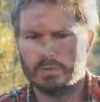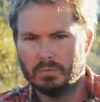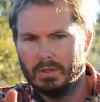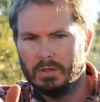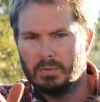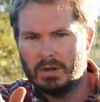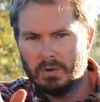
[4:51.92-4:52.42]

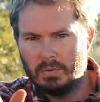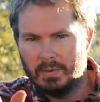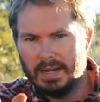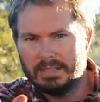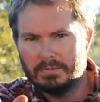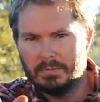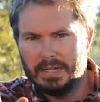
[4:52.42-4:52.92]
Whoa, whoa,
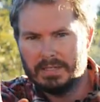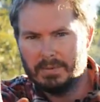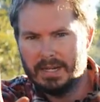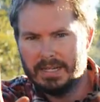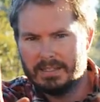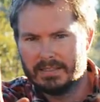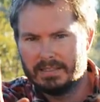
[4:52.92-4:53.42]
wait, wait,
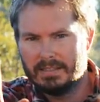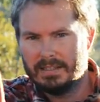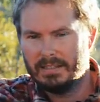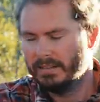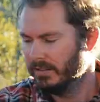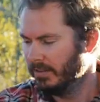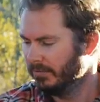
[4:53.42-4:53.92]
wait.
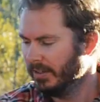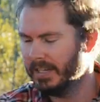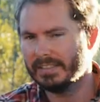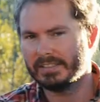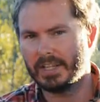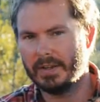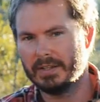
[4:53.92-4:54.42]
The
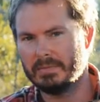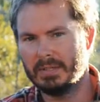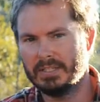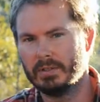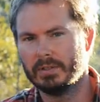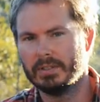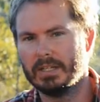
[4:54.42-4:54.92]
fire's going,
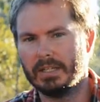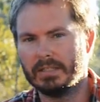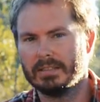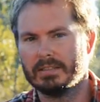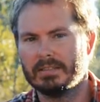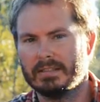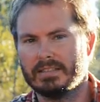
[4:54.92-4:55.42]
but you're not.
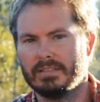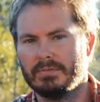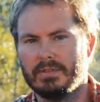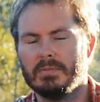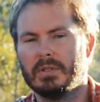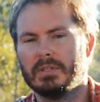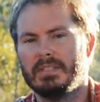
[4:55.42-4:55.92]
There's a
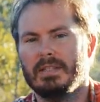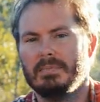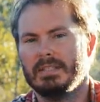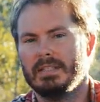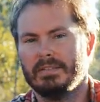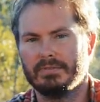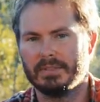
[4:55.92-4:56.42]
few more
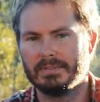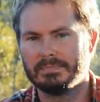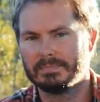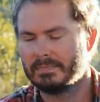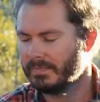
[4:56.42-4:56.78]
tips left.